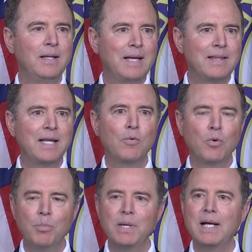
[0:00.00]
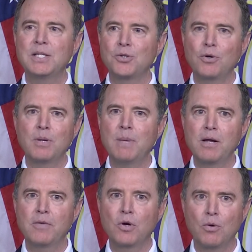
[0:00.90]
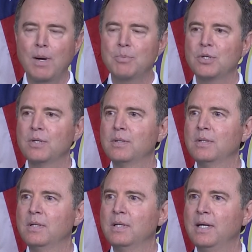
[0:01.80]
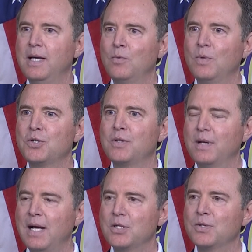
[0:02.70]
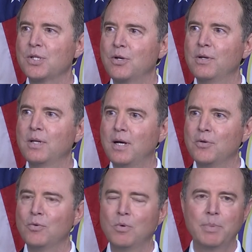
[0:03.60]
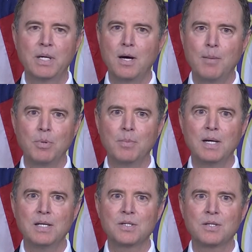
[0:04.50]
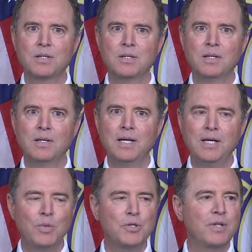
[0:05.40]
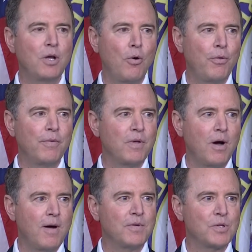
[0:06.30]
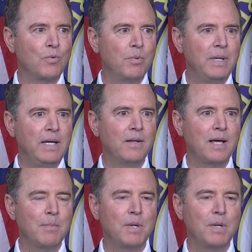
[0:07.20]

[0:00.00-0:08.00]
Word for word: that there will be a certain amount of corruption in which the national security of the country will be compromised, in which the oath of the office will mean that